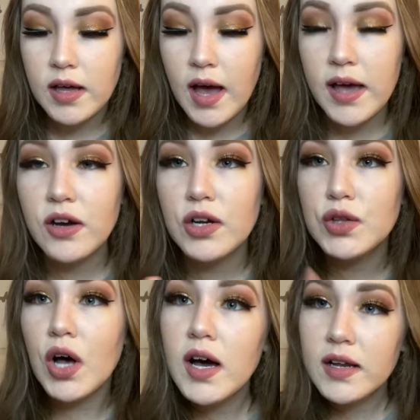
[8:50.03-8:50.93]
I got a
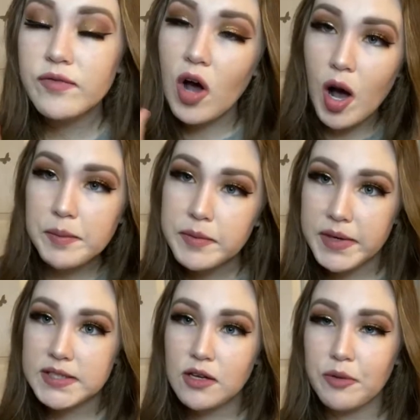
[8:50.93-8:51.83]
lot of
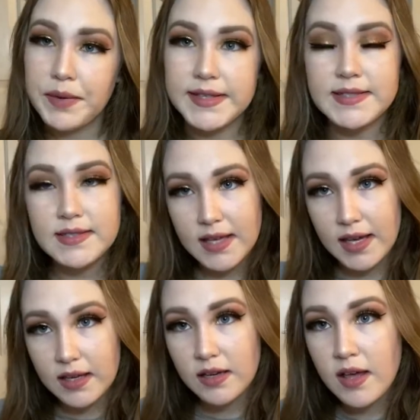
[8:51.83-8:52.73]
compliments on my
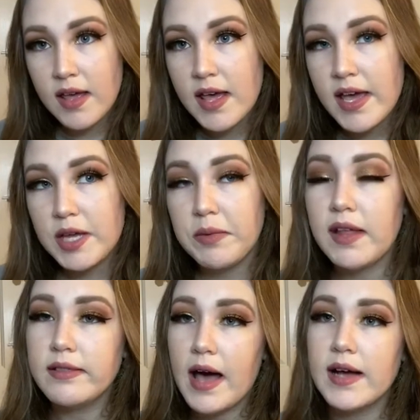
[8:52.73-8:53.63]
skin in my
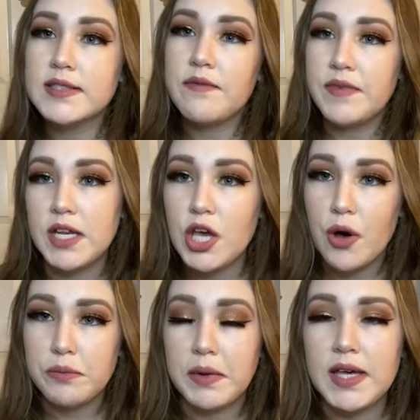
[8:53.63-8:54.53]
last
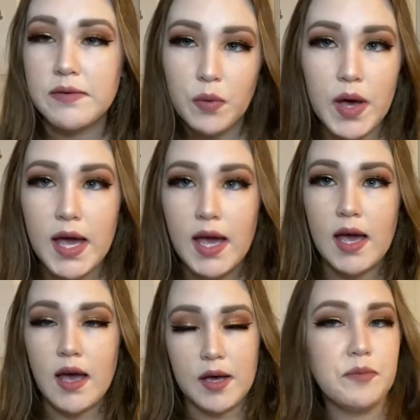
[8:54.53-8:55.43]
video, my giveaway
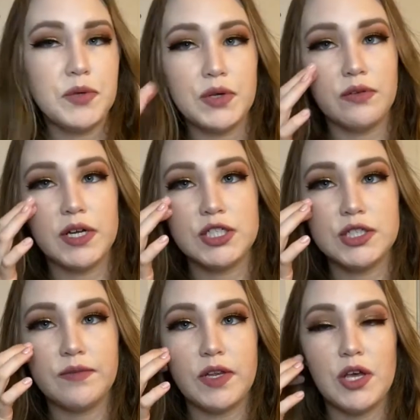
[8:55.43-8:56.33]
um, beauty
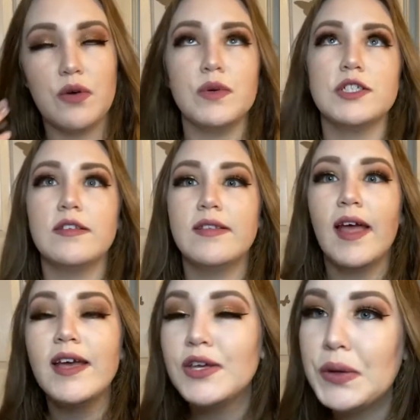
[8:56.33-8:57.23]
creations video, which
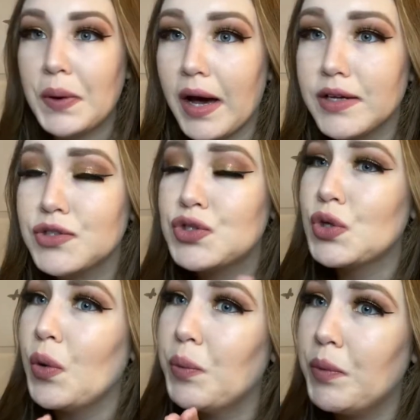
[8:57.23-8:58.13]
thank you guys
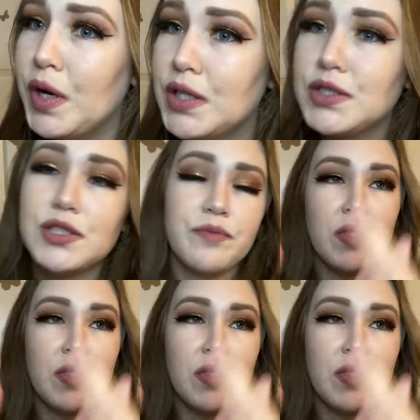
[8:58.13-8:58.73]
so much.